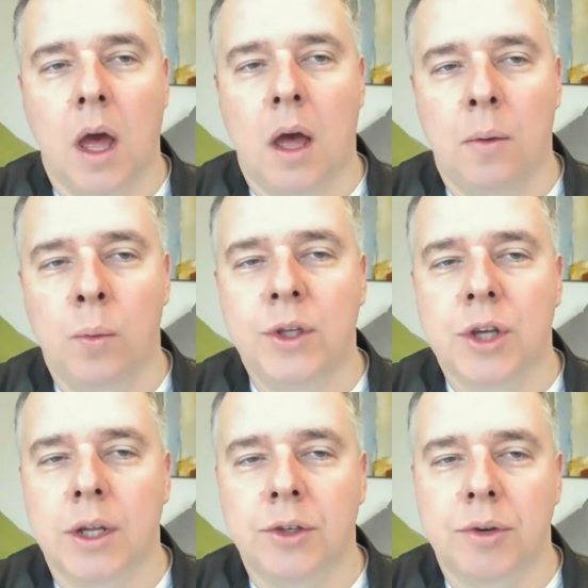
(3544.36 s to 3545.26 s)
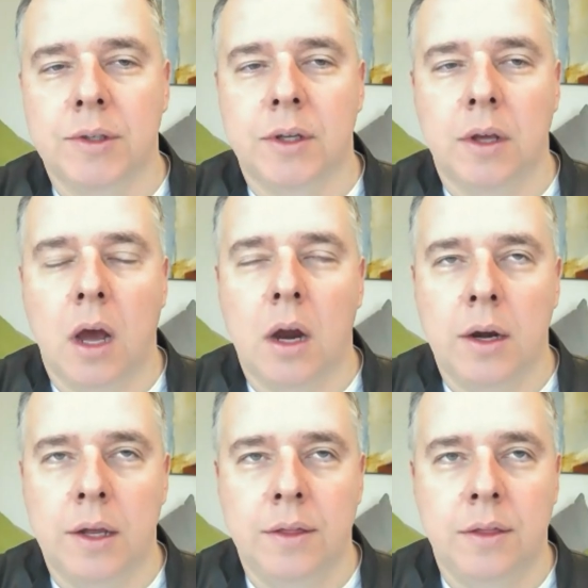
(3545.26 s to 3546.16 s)
Uh, which countries
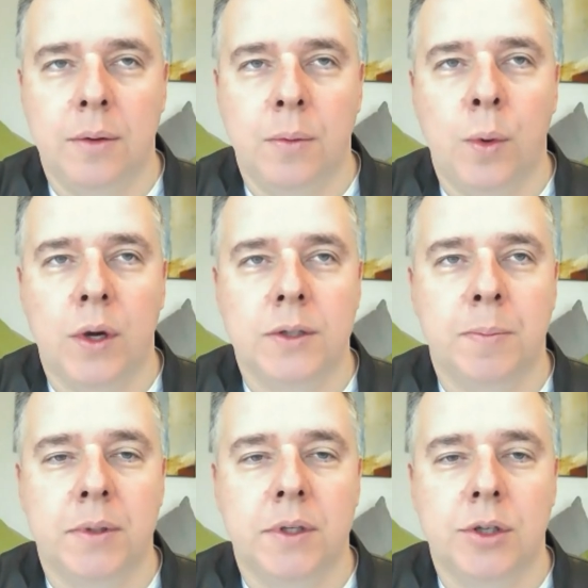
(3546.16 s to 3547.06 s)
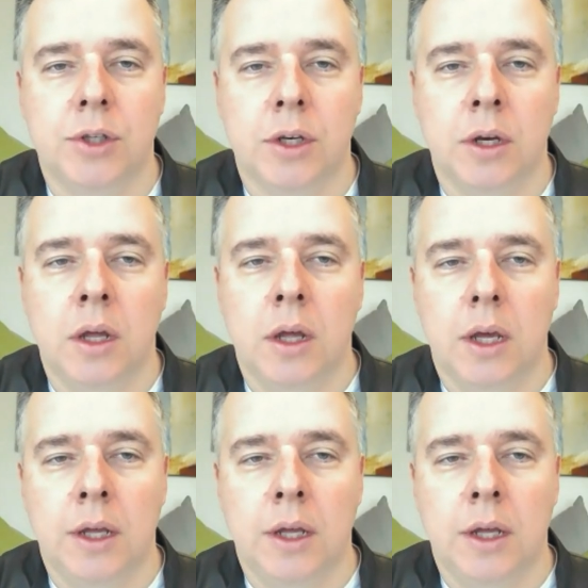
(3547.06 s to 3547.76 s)
are in the worst position